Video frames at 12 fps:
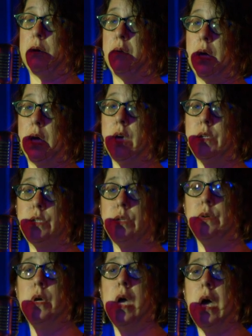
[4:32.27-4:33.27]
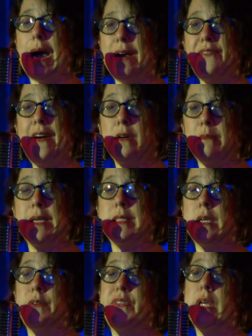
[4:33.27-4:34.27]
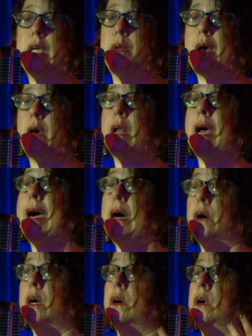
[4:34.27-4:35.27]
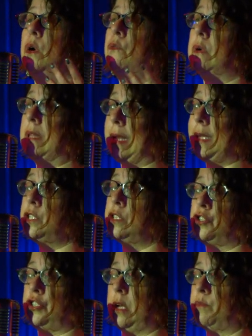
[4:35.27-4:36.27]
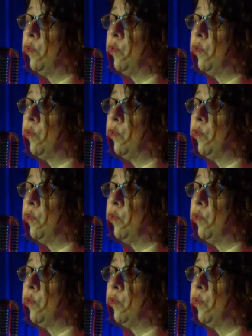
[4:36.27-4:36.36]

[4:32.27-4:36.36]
want to go to, I found myself thinking about our relationship